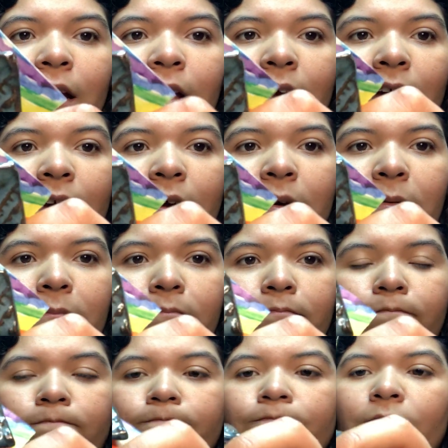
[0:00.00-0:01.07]

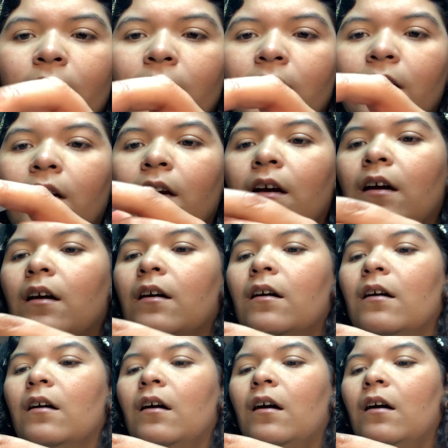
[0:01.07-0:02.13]

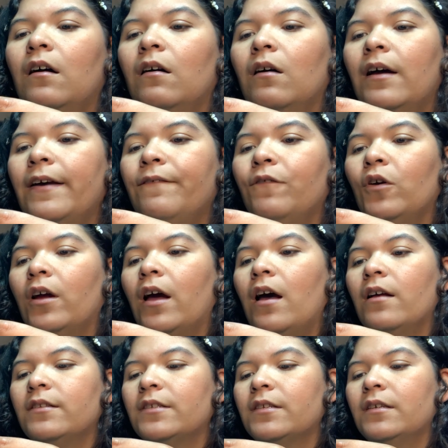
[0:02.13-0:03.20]
I
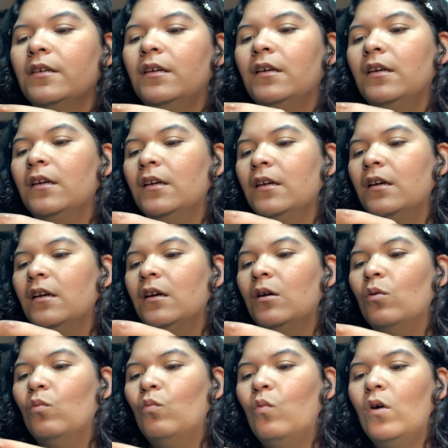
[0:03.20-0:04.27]
forgot
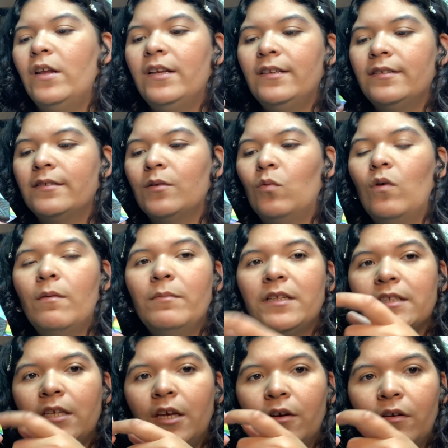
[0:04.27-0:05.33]
what
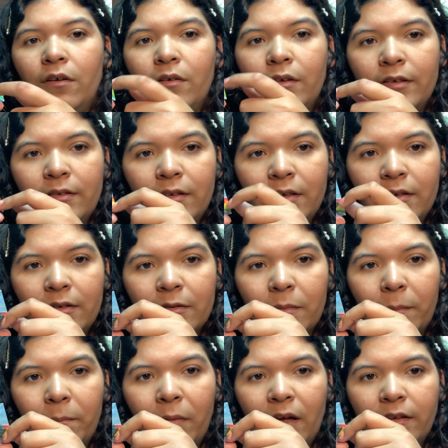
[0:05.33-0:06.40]
material is this,
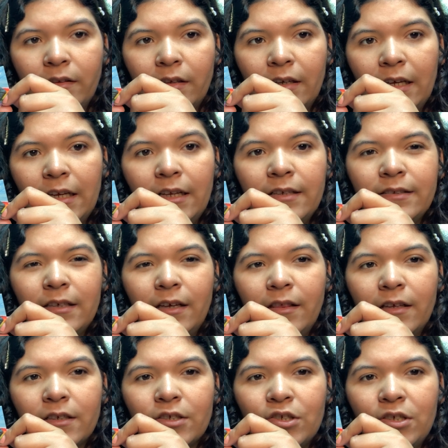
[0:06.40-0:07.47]
but the lady said
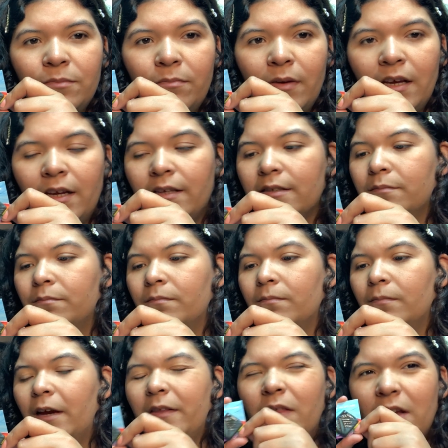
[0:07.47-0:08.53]
that she makes,
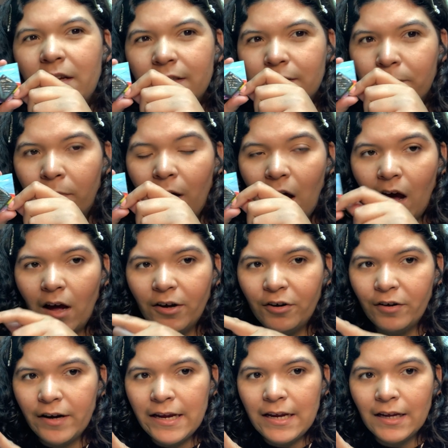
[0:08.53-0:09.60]
I think it's
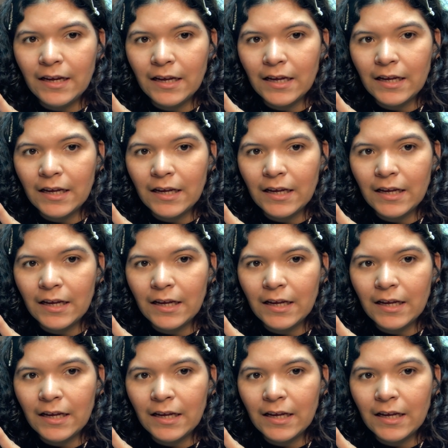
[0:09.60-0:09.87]
pottery,